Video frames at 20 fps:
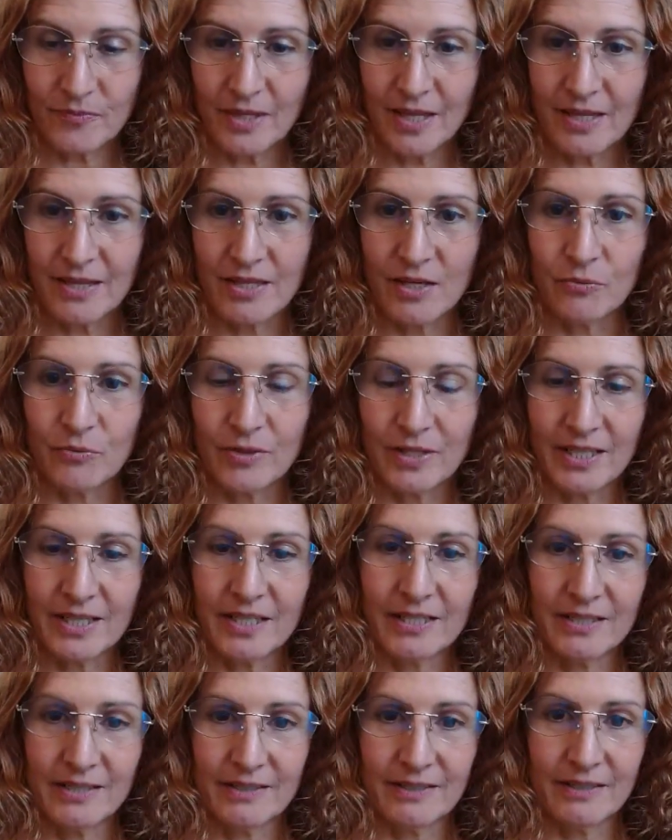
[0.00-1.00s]
that we
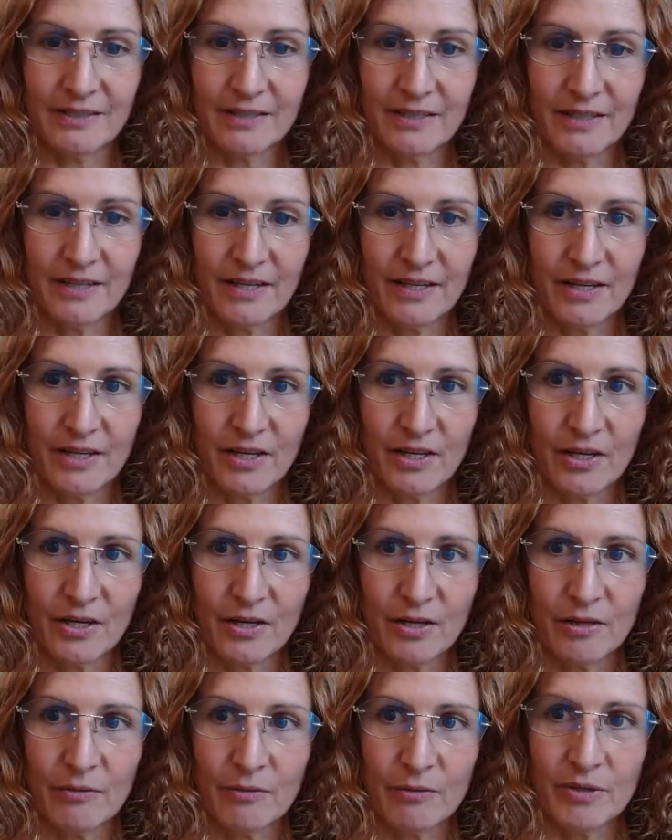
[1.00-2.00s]
can
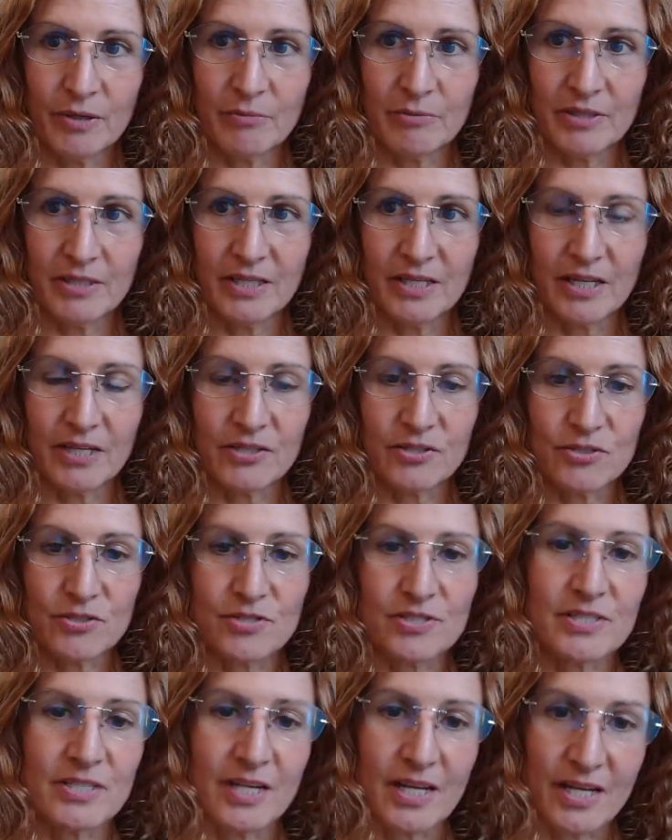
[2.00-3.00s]
maybe
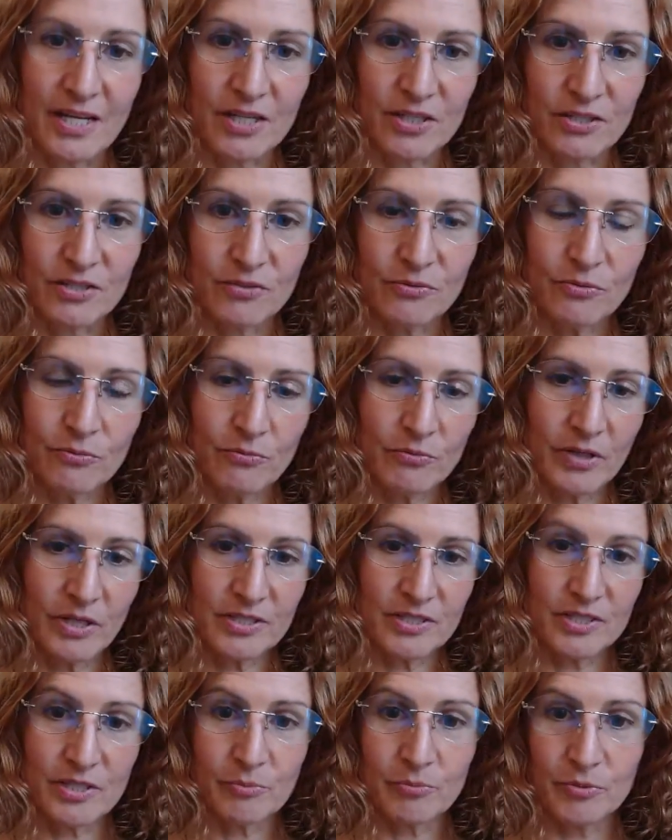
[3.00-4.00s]
understand a
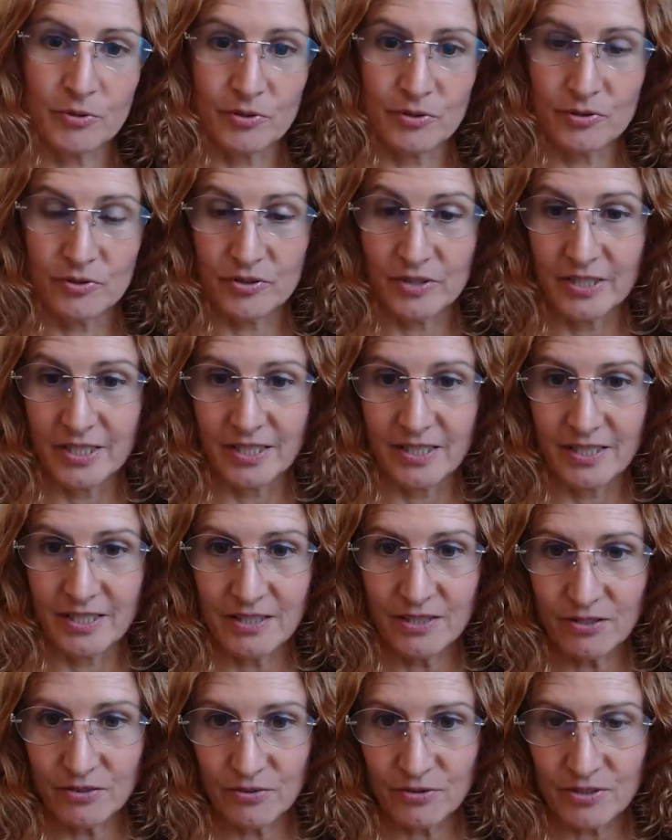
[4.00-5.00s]
deeper
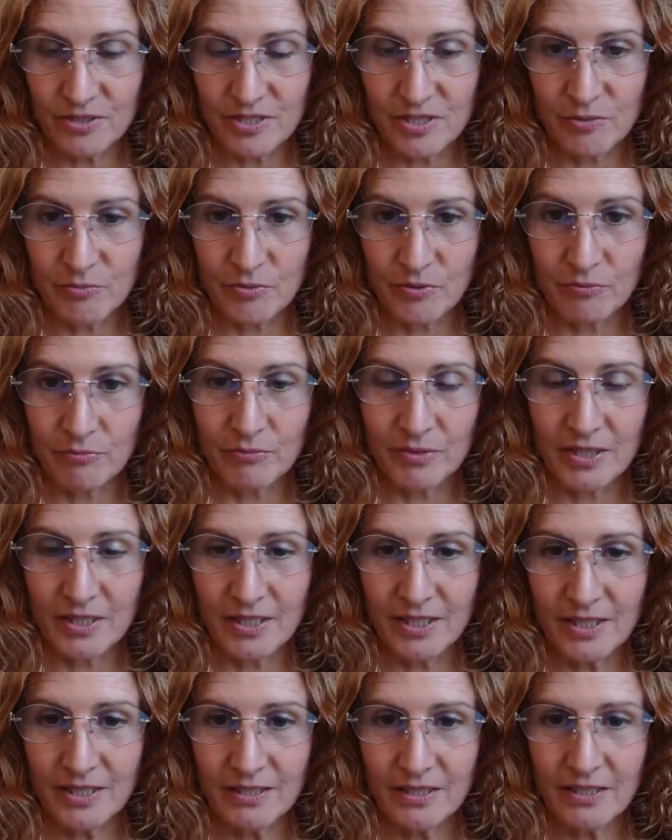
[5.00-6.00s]
need or a deeper
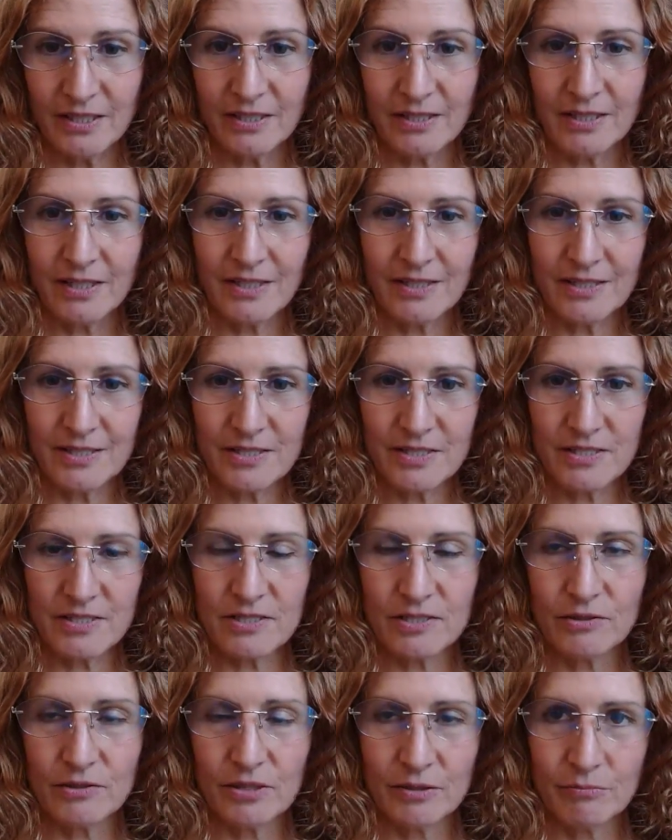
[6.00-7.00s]
meaning, not
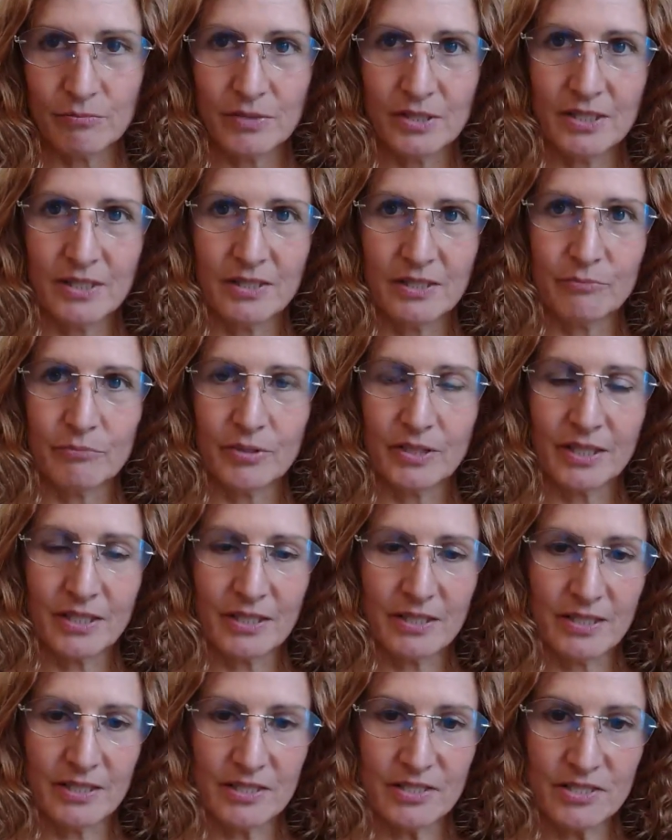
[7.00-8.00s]
necessarily meaning, but
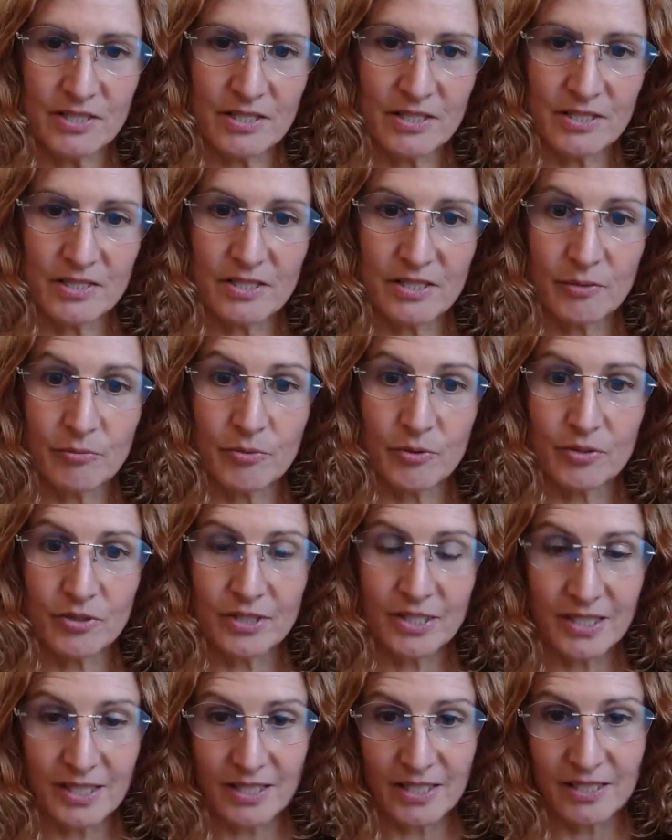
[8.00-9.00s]
connect to the deeper
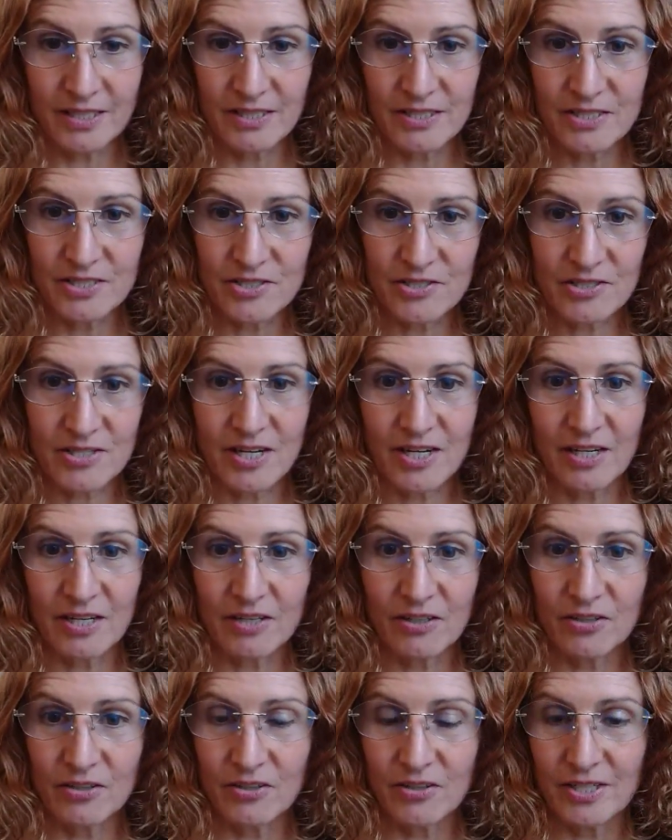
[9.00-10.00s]
need, the
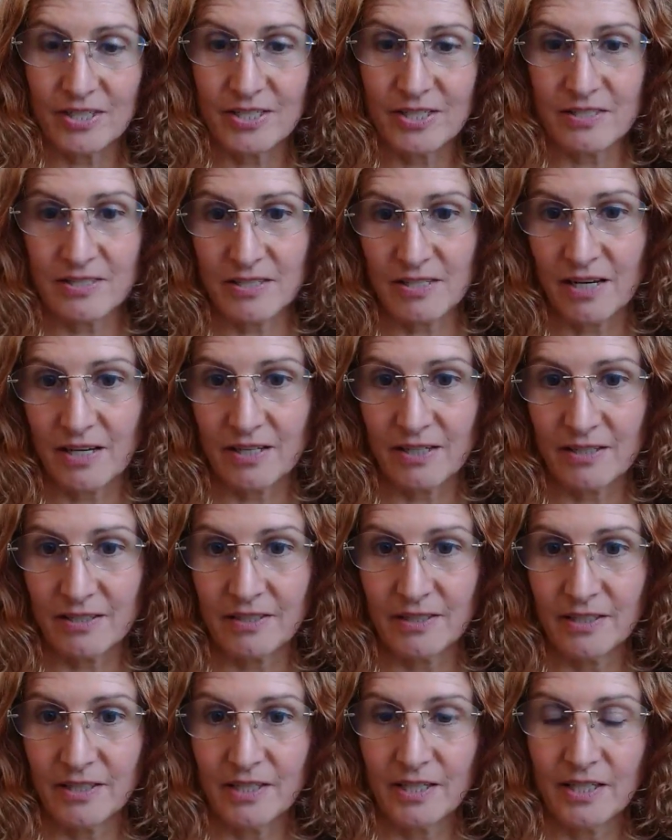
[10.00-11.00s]
desire inside,
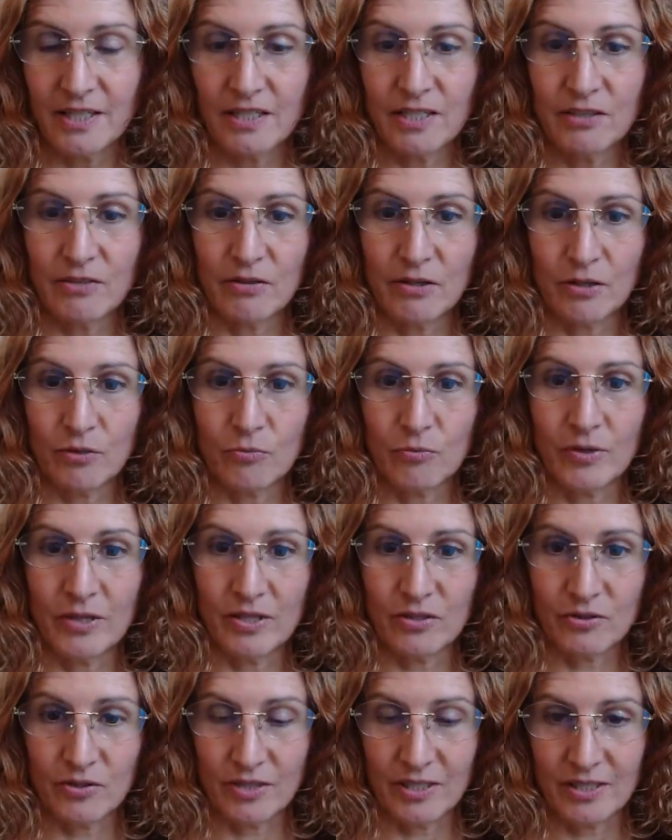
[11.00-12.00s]
right?
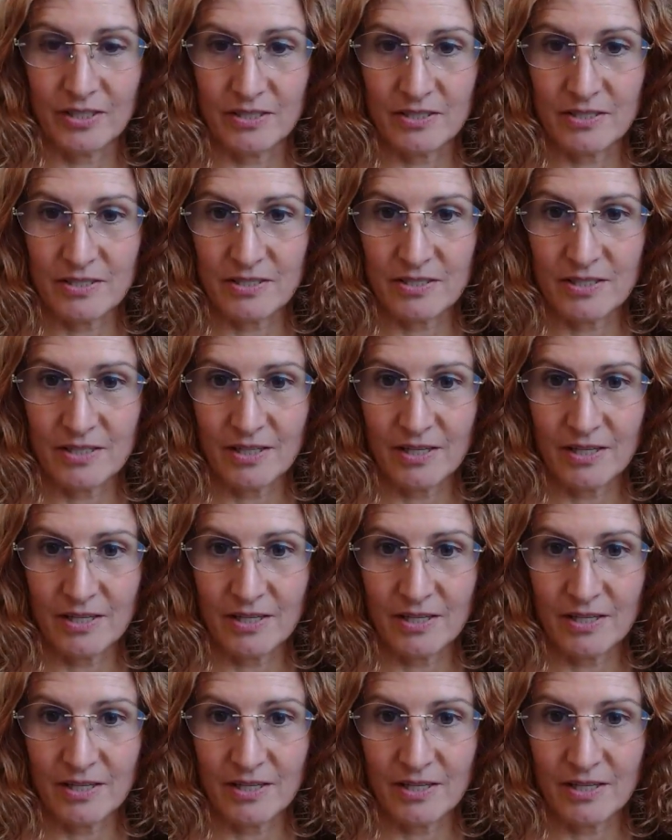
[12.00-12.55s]
Whether it's